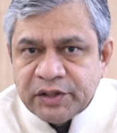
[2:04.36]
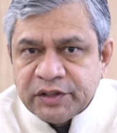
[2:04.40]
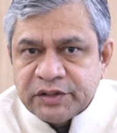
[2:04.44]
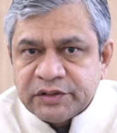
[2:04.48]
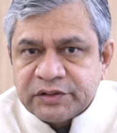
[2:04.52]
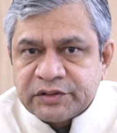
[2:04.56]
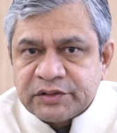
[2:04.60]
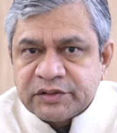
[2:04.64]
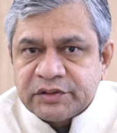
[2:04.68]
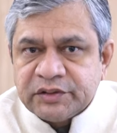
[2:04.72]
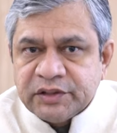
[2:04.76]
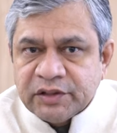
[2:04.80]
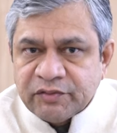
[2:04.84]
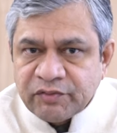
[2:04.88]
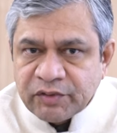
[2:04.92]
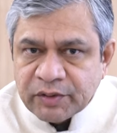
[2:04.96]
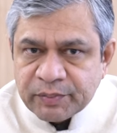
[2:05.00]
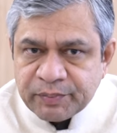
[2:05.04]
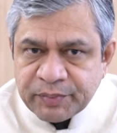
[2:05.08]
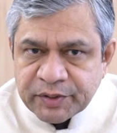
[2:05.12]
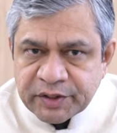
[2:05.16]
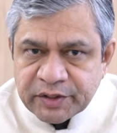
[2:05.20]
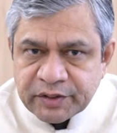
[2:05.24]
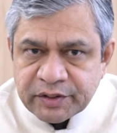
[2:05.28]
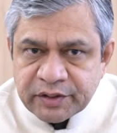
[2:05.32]
is
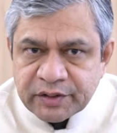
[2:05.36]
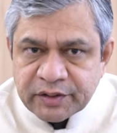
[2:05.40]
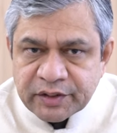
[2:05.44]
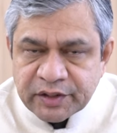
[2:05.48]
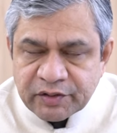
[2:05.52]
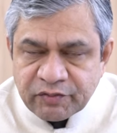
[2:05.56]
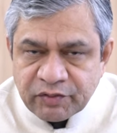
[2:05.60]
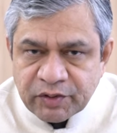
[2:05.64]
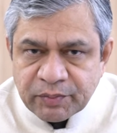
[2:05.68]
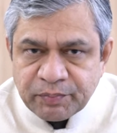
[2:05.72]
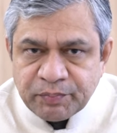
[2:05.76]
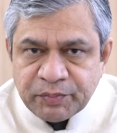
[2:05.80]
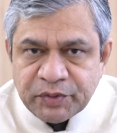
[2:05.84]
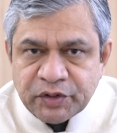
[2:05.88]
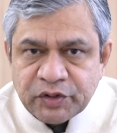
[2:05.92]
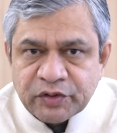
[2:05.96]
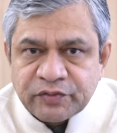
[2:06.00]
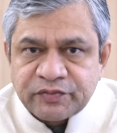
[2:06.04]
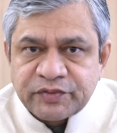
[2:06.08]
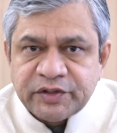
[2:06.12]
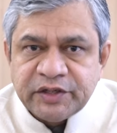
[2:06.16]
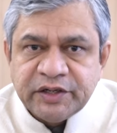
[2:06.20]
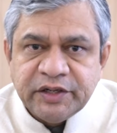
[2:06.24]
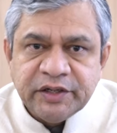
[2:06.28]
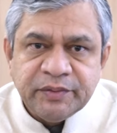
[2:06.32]
development
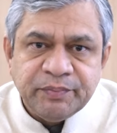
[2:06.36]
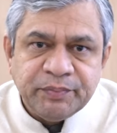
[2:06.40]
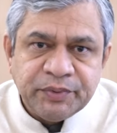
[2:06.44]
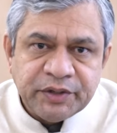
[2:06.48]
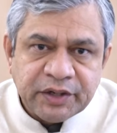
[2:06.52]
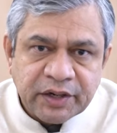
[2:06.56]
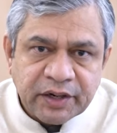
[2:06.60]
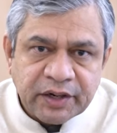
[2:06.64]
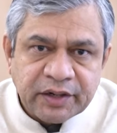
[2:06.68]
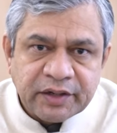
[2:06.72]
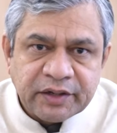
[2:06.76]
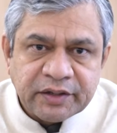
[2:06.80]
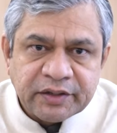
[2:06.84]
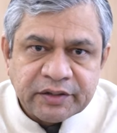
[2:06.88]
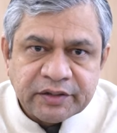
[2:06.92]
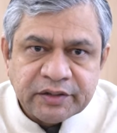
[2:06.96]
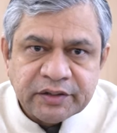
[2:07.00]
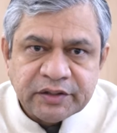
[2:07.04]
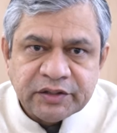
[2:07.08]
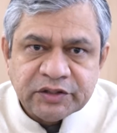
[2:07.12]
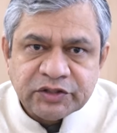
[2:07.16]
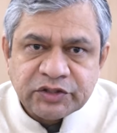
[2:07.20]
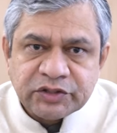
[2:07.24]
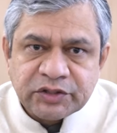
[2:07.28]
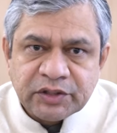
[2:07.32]
of the DPI, the
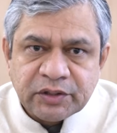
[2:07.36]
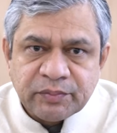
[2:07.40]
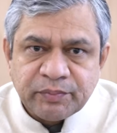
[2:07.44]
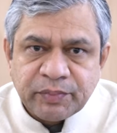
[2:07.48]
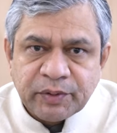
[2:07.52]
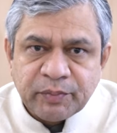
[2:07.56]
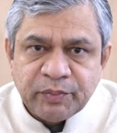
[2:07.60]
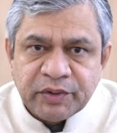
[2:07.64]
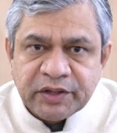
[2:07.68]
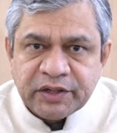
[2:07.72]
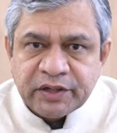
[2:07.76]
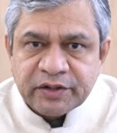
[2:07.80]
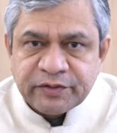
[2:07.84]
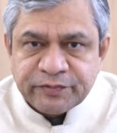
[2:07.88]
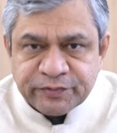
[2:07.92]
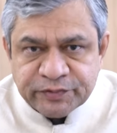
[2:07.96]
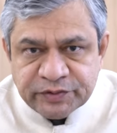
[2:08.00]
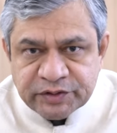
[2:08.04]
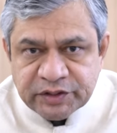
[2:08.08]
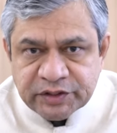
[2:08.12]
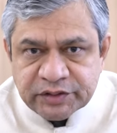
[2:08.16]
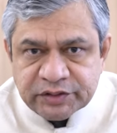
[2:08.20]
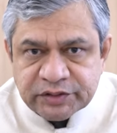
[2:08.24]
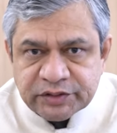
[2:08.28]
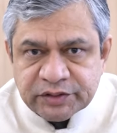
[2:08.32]
Digital Public
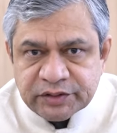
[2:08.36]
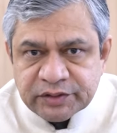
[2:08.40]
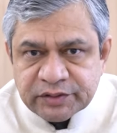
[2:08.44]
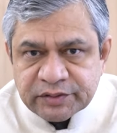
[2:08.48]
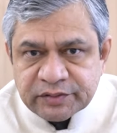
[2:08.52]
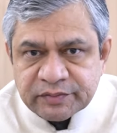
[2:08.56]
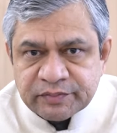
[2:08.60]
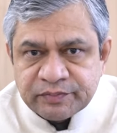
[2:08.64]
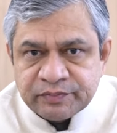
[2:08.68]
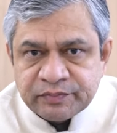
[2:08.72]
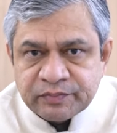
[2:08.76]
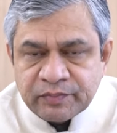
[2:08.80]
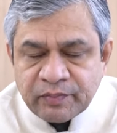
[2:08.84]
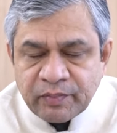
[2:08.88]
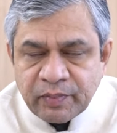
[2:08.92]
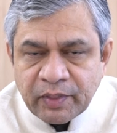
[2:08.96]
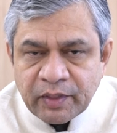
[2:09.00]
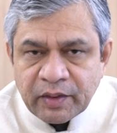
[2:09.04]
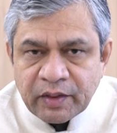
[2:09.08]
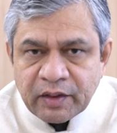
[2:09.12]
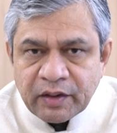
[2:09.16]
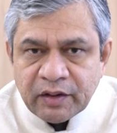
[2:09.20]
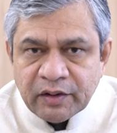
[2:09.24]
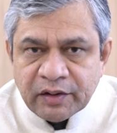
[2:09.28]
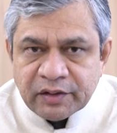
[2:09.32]
Infrastructure.
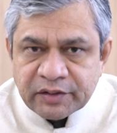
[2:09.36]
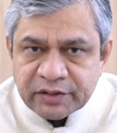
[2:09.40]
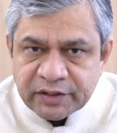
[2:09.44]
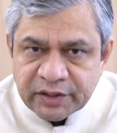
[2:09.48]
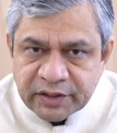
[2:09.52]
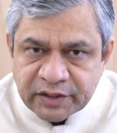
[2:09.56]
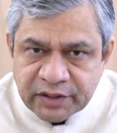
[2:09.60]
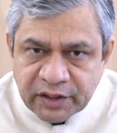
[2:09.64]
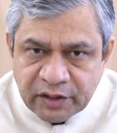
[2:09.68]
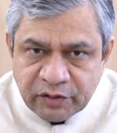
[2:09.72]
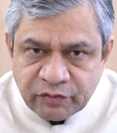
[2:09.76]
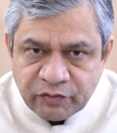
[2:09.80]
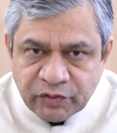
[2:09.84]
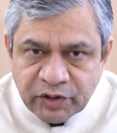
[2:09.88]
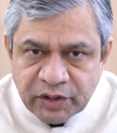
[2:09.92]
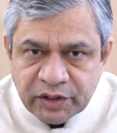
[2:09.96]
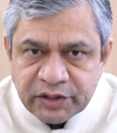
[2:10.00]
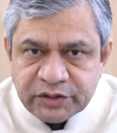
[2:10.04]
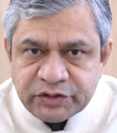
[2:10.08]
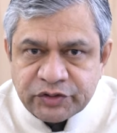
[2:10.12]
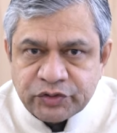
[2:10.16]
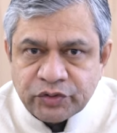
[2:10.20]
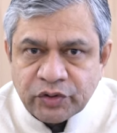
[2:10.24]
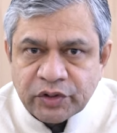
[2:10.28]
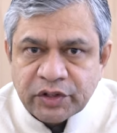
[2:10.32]
The entire world
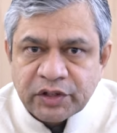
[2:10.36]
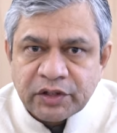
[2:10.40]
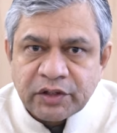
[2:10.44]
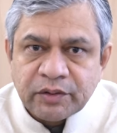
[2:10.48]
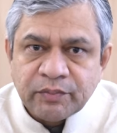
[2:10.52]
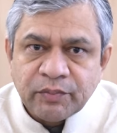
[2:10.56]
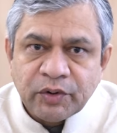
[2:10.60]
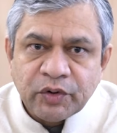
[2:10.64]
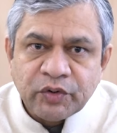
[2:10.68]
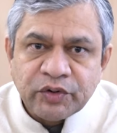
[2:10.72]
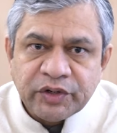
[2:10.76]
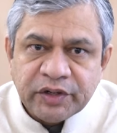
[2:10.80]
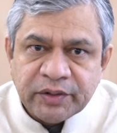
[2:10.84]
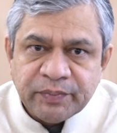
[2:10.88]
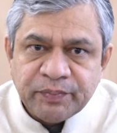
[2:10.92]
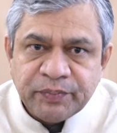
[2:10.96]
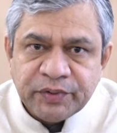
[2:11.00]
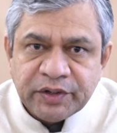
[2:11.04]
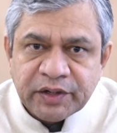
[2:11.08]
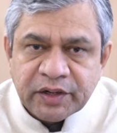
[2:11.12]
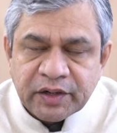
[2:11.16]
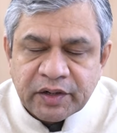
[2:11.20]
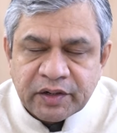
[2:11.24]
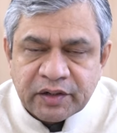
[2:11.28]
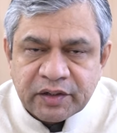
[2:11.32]
is talking about
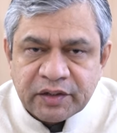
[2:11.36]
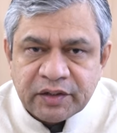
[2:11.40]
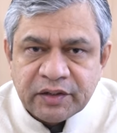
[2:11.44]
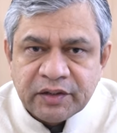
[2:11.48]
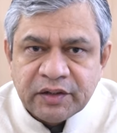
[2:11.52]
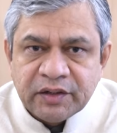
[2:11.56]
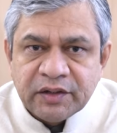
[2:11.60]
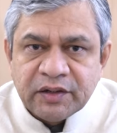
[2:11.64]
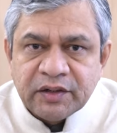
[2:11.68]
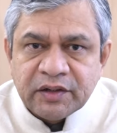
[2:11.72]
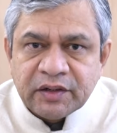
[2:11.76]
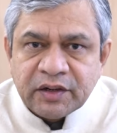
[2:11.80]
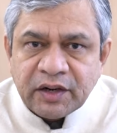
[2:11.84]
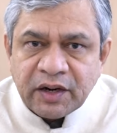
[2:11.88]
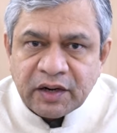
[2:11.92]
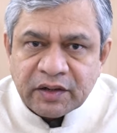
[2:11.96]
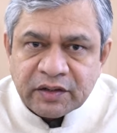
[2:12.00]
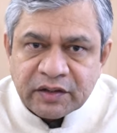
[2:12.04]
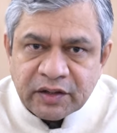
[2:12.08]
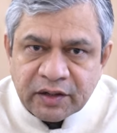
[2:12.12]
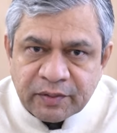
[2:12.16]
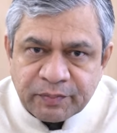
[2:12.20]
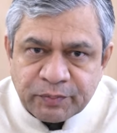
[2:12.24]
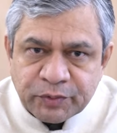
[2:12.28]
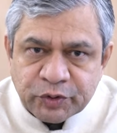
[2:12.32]
DPI and
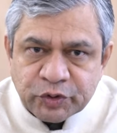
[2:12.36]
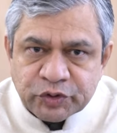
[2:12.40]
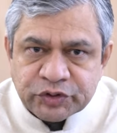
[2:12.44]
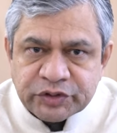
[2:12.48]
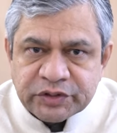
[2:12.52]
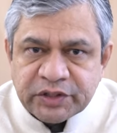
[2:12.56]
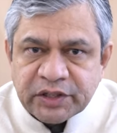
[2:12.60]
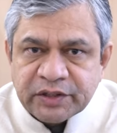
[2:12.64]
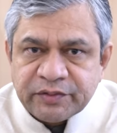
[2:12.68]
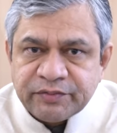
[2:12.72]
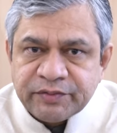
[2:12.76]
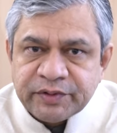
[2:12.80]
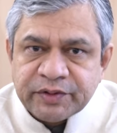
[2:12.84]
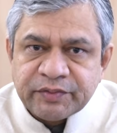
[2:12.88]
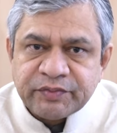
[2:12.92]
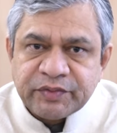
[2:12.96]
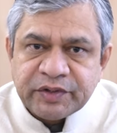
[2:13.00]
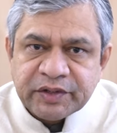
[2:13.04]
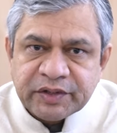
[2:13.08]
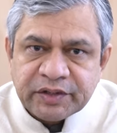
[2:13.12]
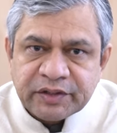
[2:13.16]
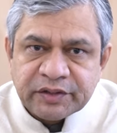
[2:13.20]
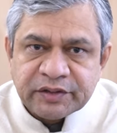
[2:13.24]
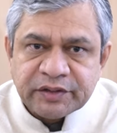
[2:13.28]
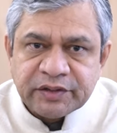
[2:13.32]
the approach that we have
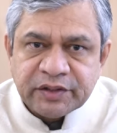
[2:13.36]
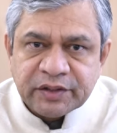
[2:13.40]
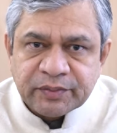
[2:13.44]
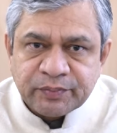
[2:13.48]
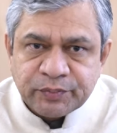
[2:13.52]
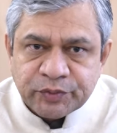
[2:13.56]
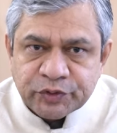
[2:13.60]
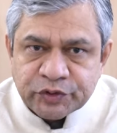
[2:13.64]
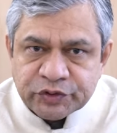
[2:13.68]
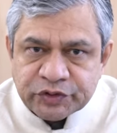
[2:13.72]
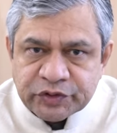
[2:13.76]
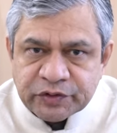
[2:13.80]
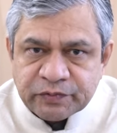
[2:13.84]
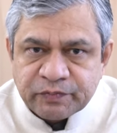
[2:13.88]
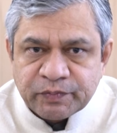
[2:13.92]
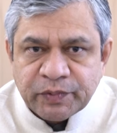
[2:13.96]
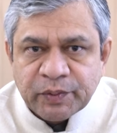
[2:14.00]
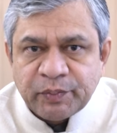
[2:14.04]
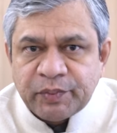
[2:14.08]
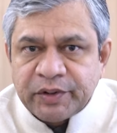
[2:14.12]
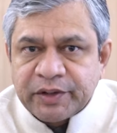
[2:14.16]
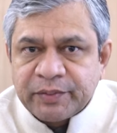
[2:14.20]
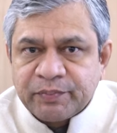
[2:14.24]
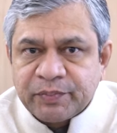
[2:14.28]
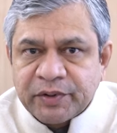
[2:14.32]
taken, the approach of
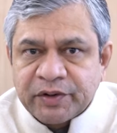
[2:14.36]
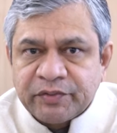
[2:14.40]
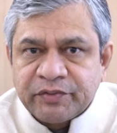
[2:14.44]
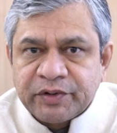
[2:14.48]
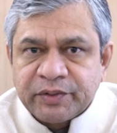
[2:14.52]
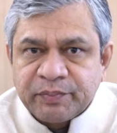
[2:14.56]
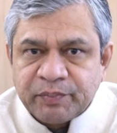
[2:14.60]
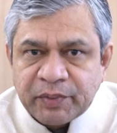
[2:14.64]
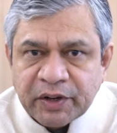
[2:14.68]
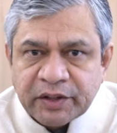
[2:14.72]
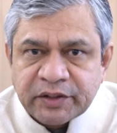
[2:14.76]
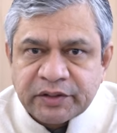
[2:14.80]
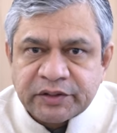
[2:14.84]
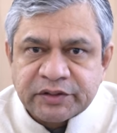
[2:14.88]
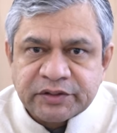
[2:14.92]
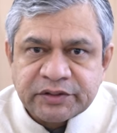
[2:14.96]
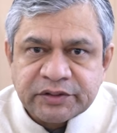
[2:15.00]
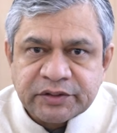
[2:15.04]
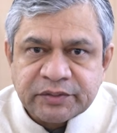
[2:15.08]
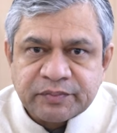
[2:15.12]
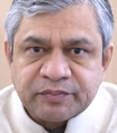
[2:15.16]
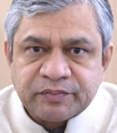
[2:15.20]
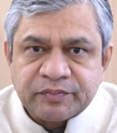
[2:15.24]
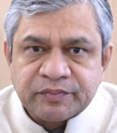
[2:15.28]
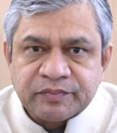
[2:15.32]
public-private
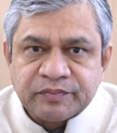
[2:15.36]
partnership.